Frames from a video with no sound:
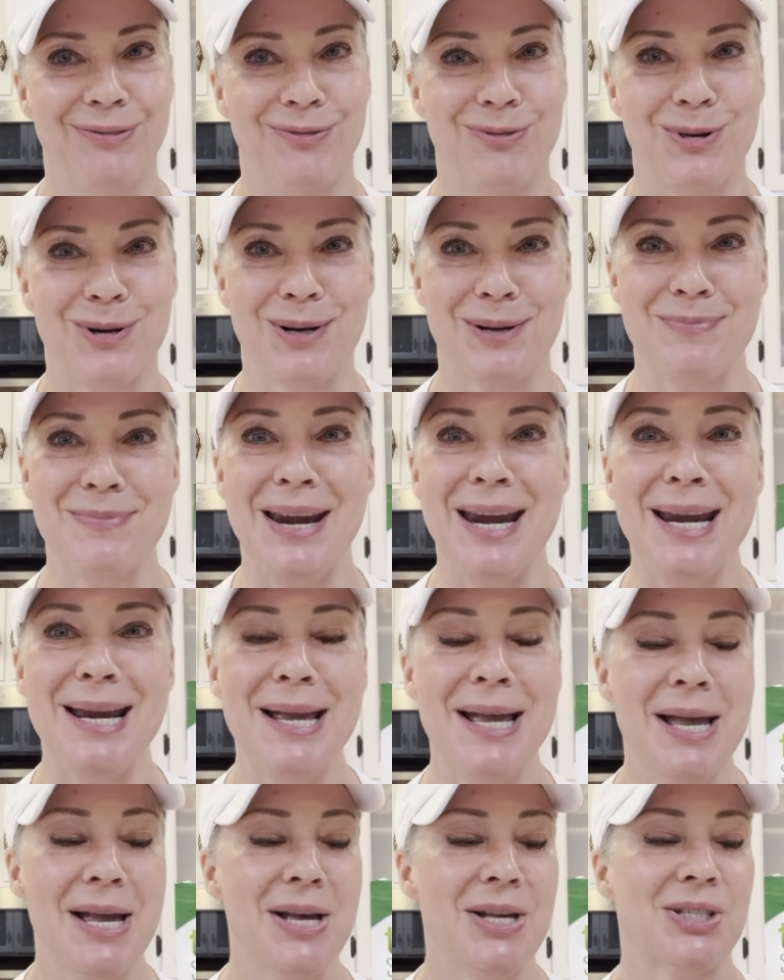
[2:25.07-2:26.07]
for me.
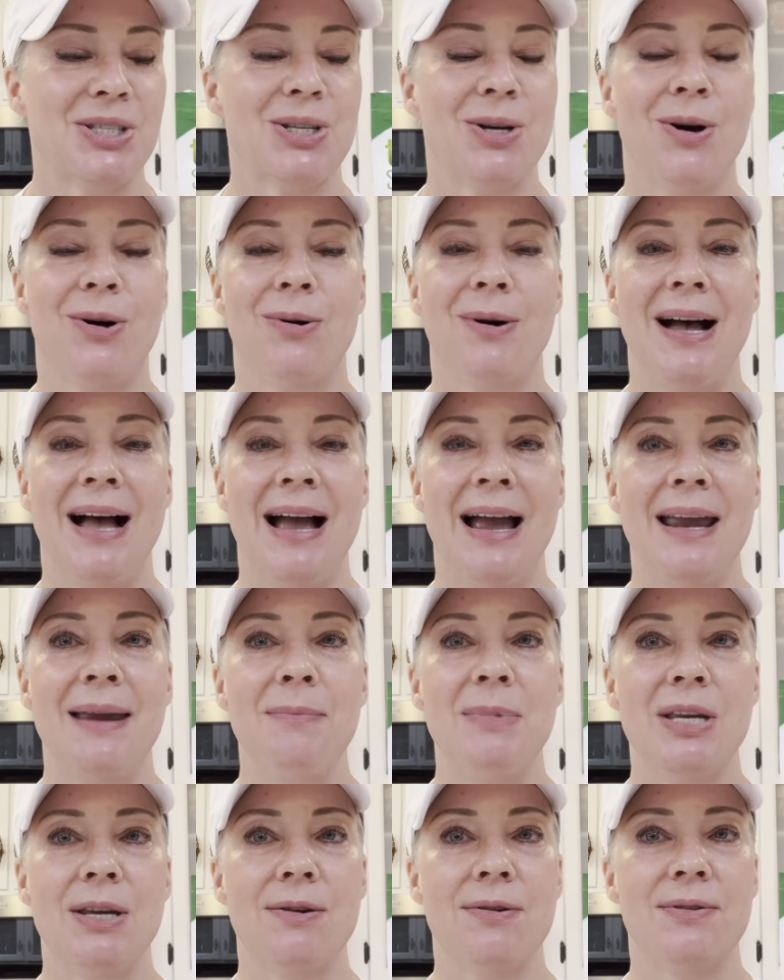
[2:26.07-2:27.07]
So
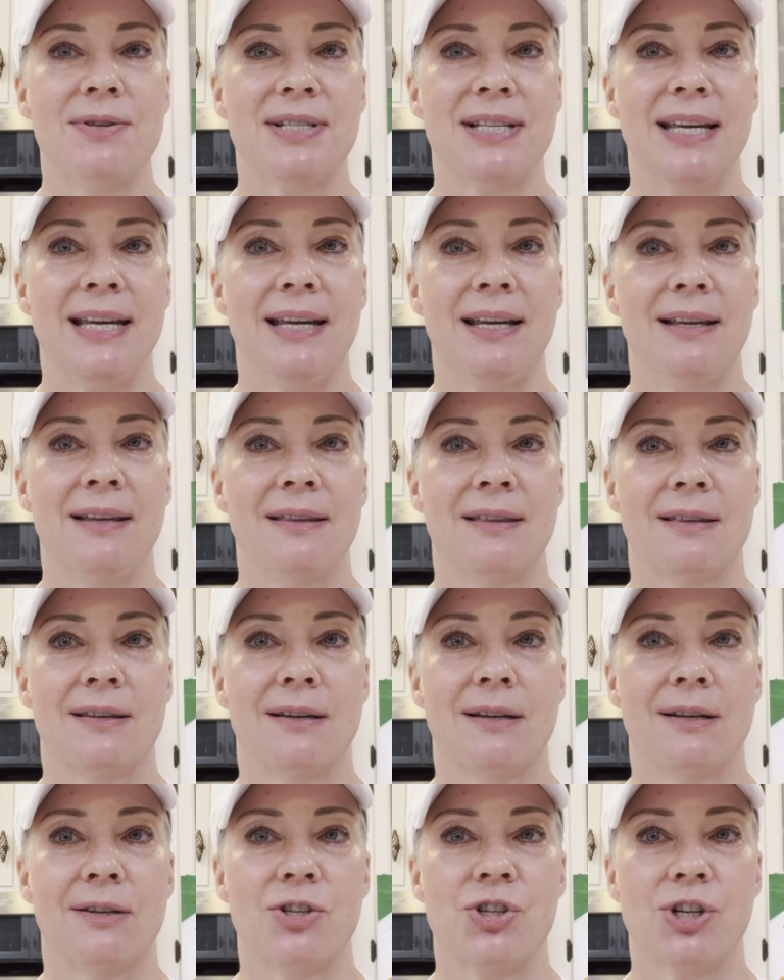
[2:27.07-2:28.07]
I'm using
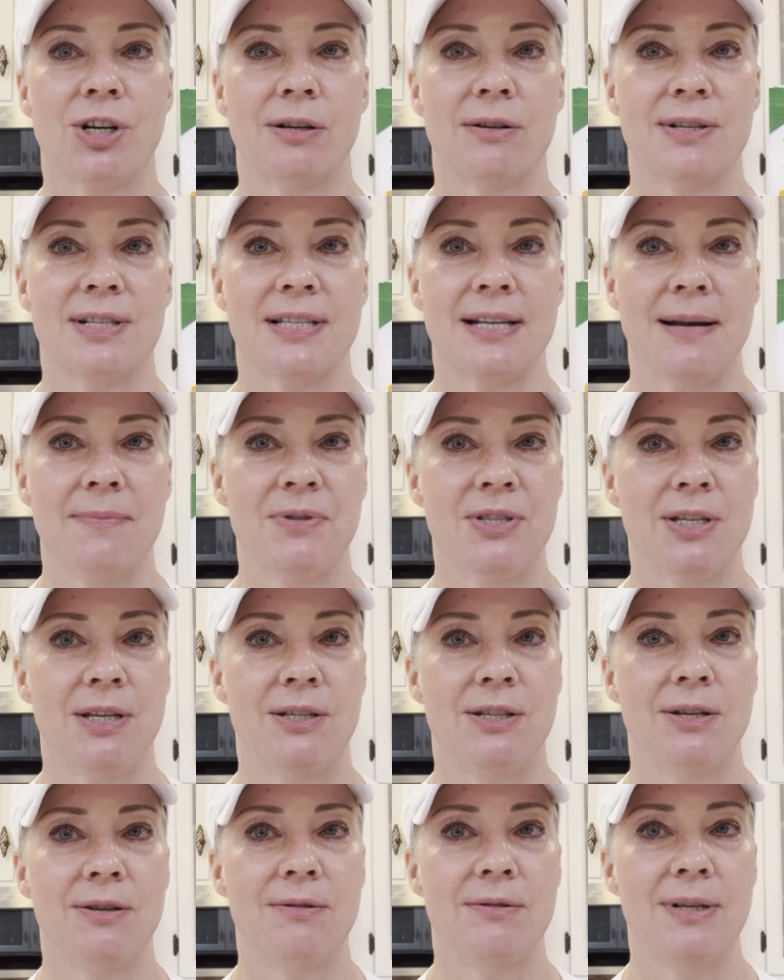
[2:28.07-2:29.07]
the sugar
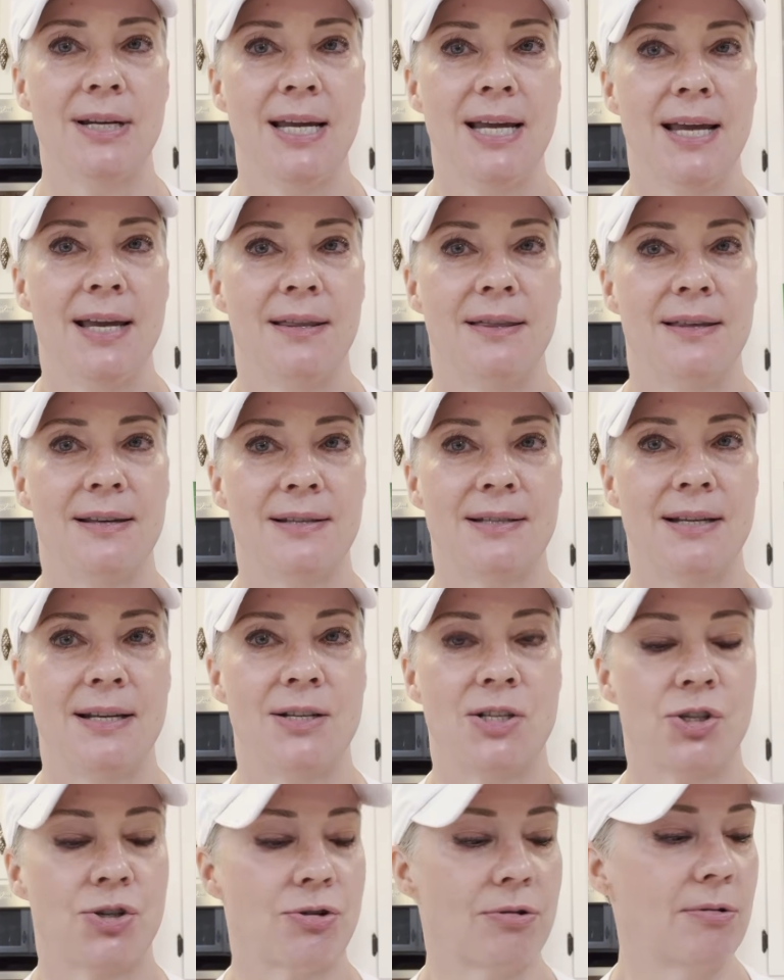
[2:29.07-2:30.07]
substitute. This
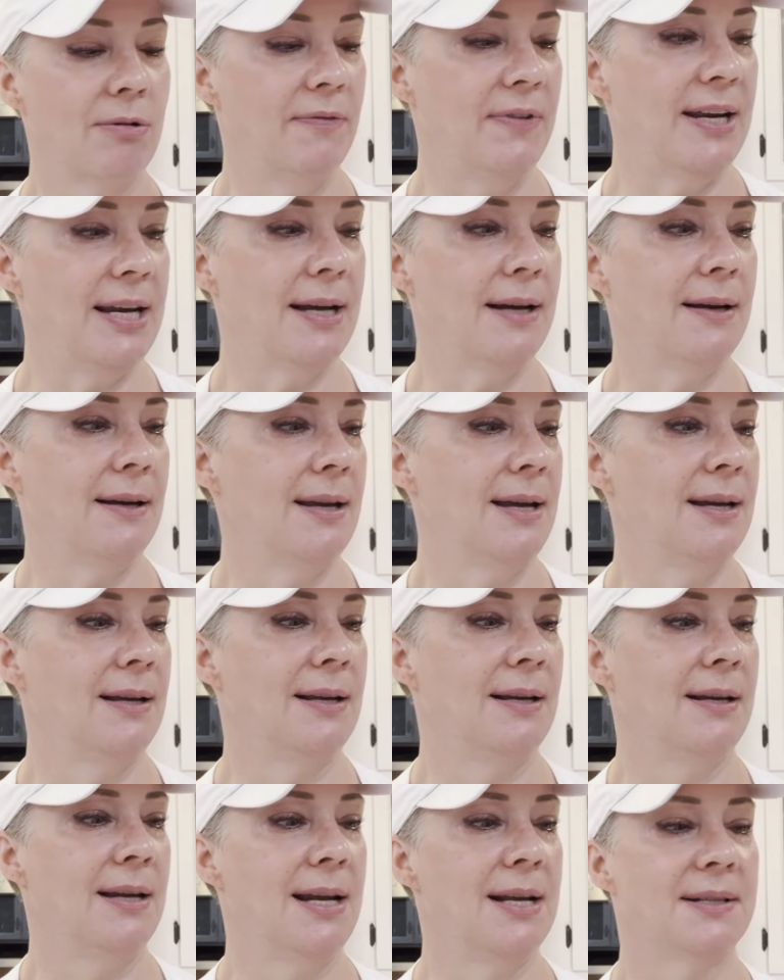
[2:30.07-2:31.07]
is Truvia,
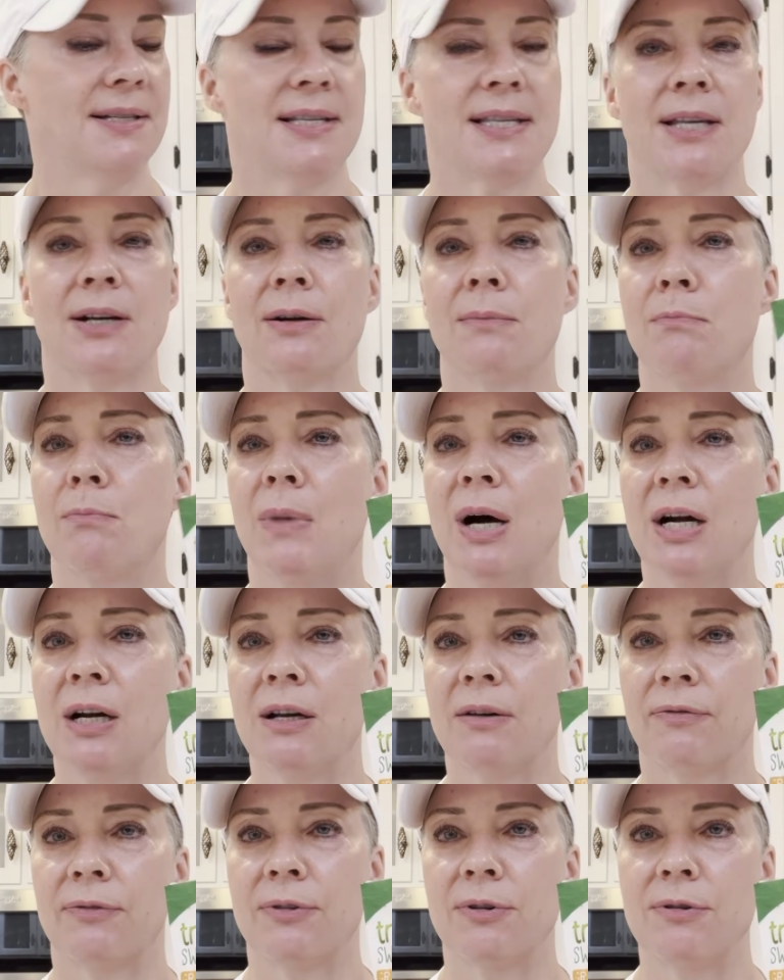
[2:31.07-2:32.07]
and it's their monk
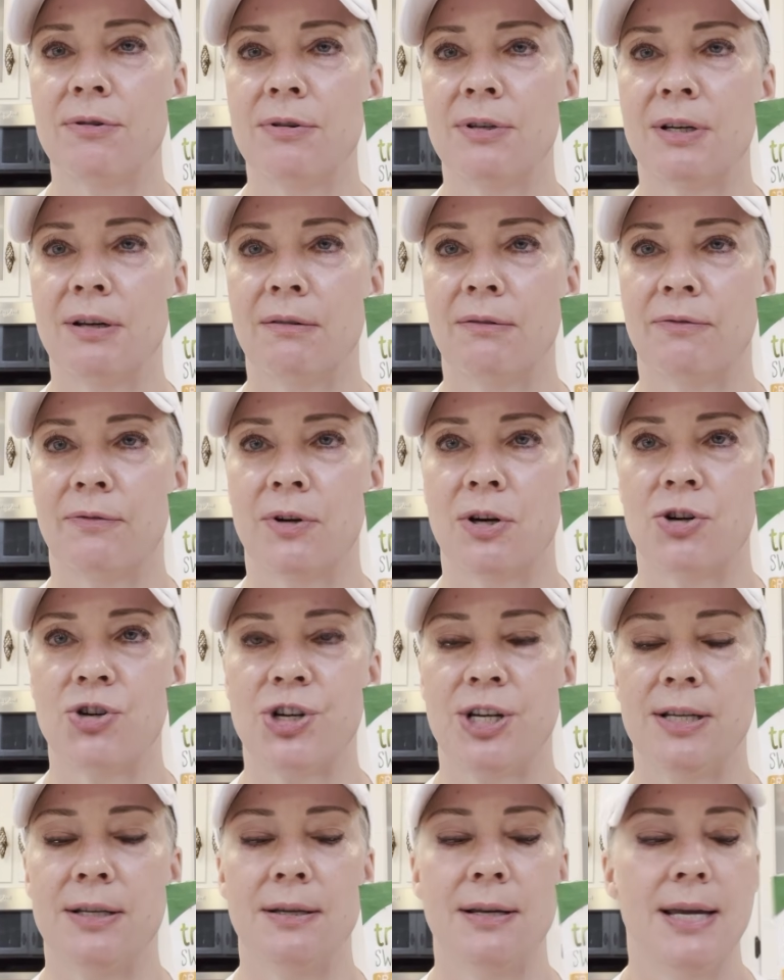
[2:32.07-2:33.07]
fruit
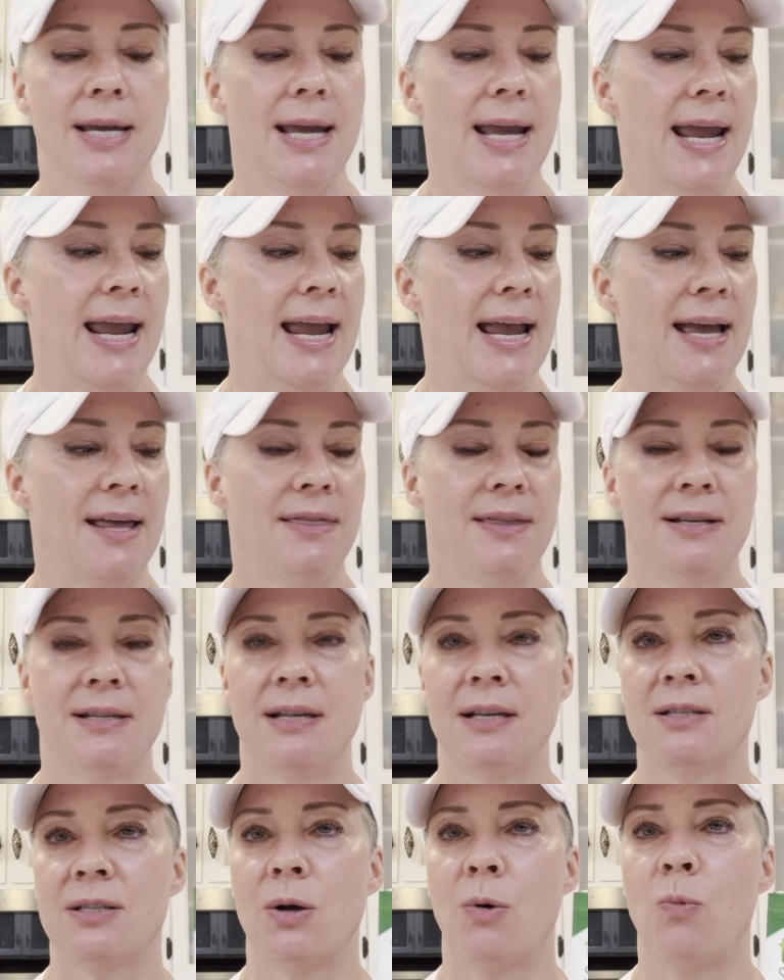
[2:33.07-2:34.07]
version. And this
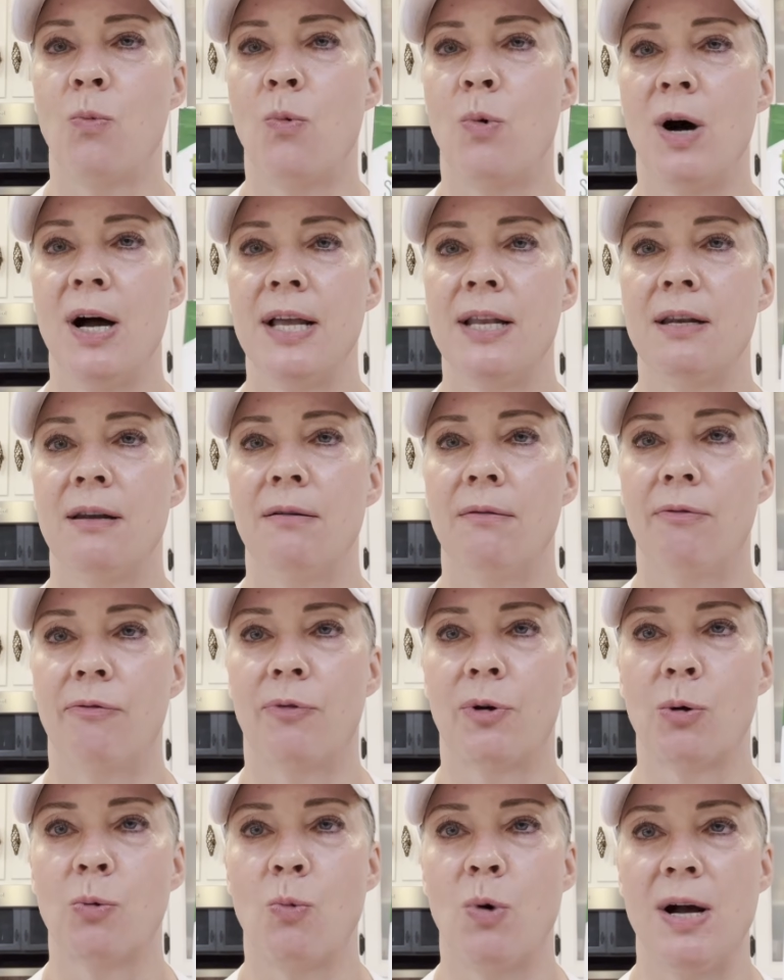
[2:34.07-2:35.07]
is a
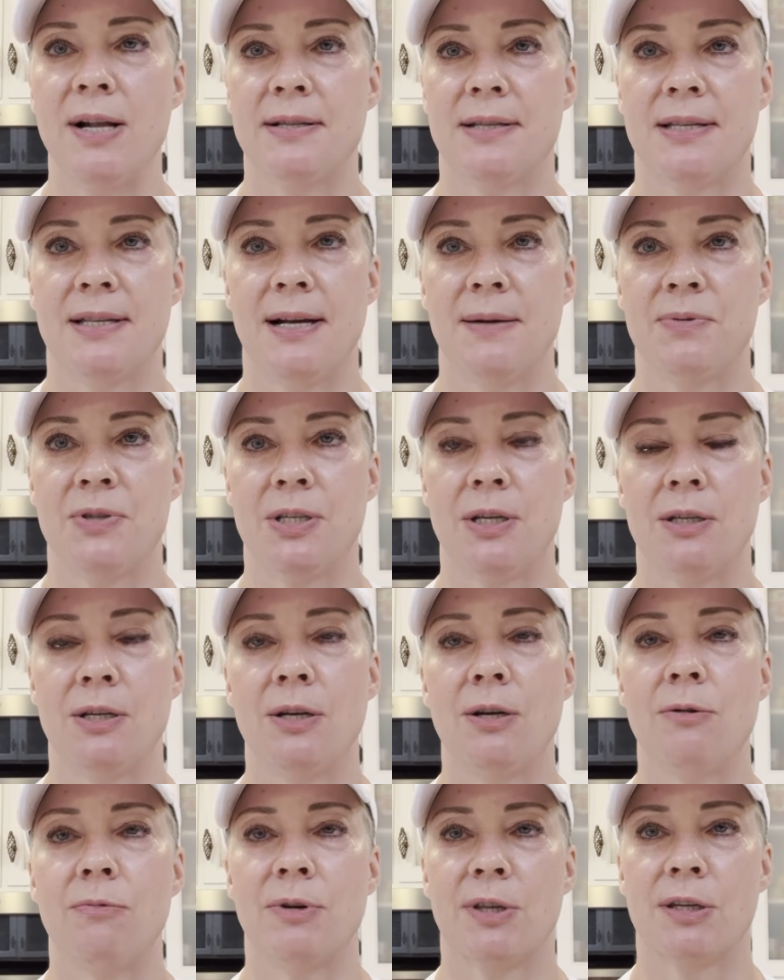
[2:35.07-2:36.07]
1-for-1
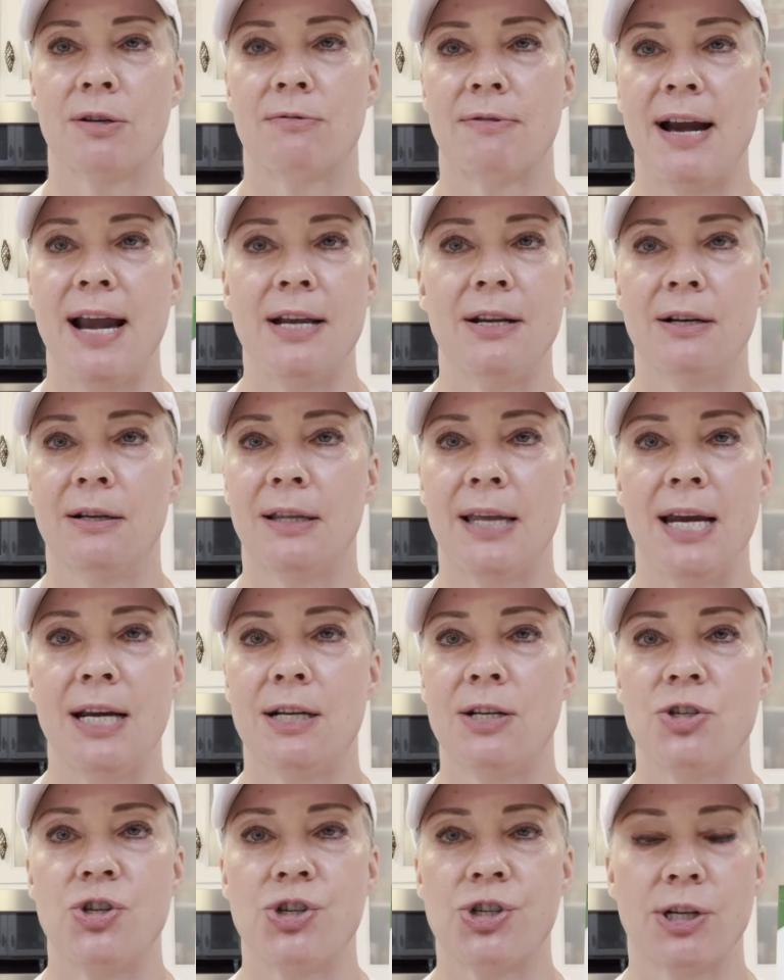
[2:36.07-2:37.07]
substitute with
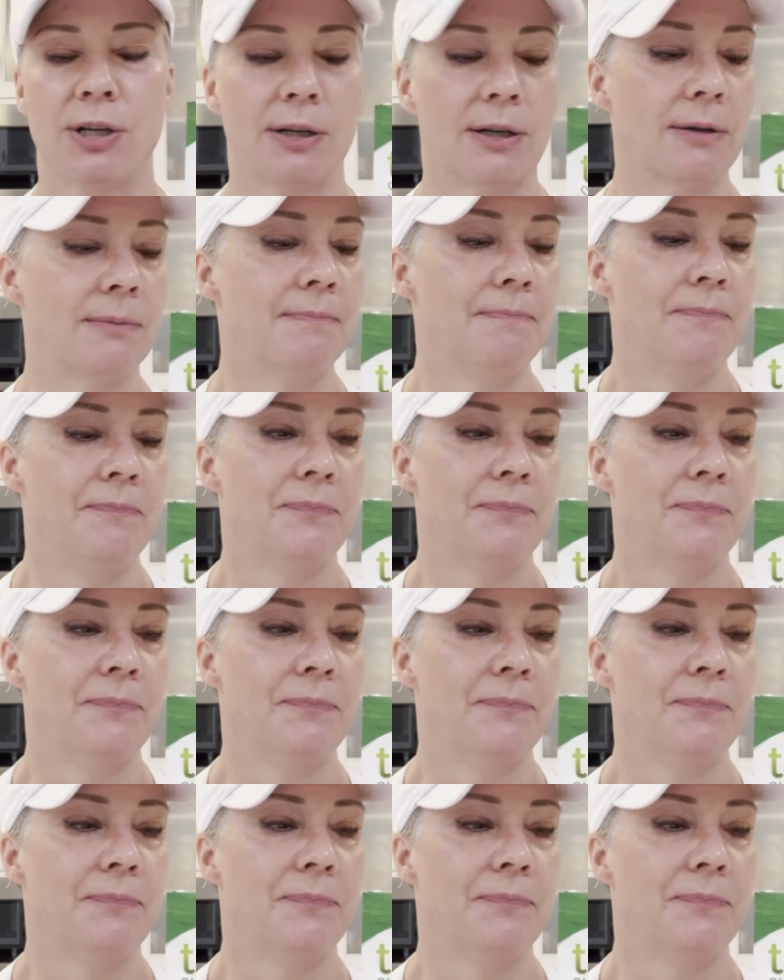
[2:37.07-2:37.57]
granulated sugar.